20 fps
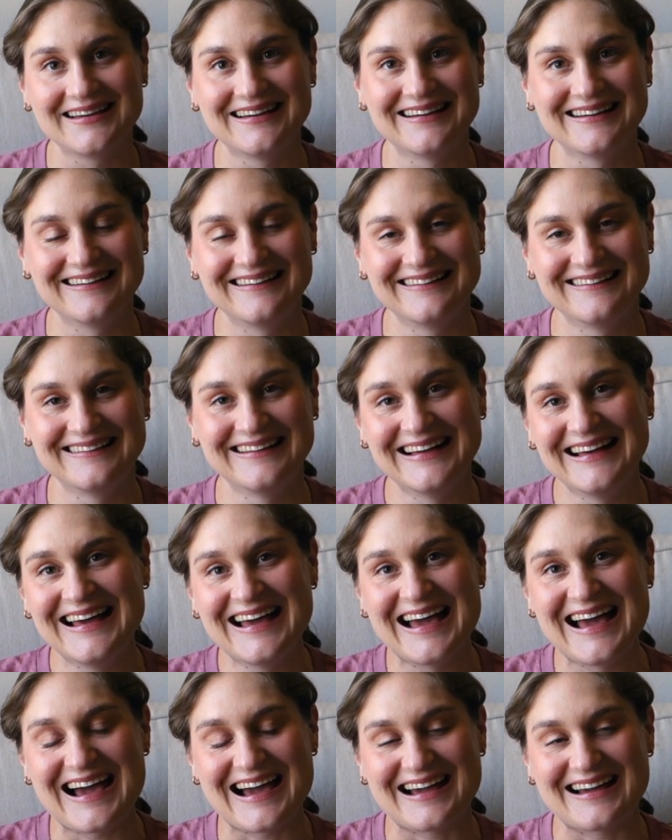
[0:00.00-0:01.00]

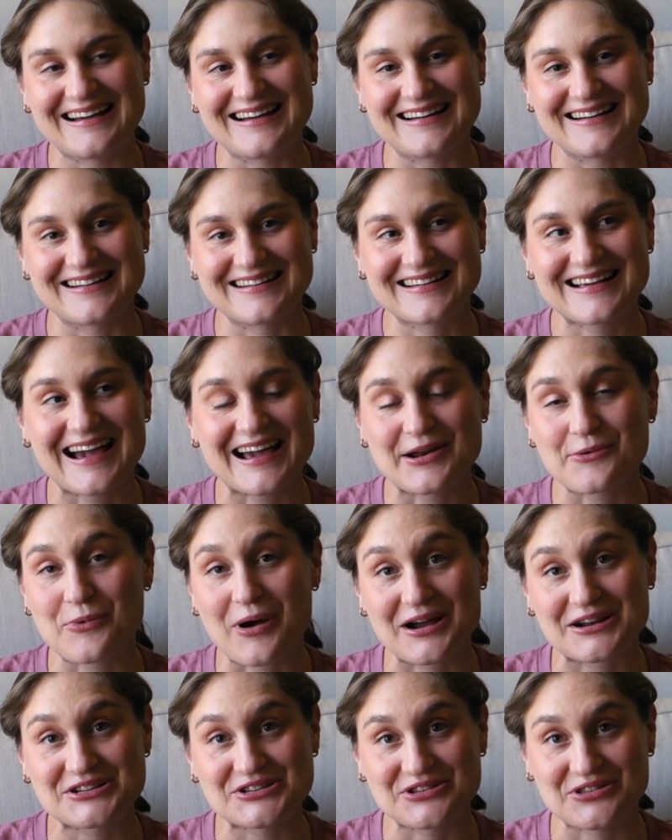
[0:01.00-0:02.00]
Kind of
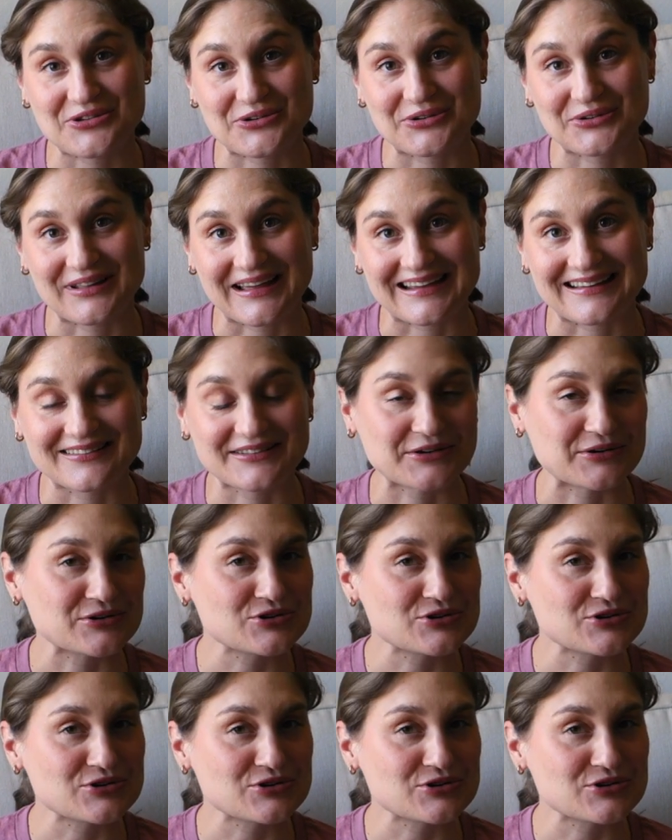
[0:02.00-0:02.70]
walked you through like a little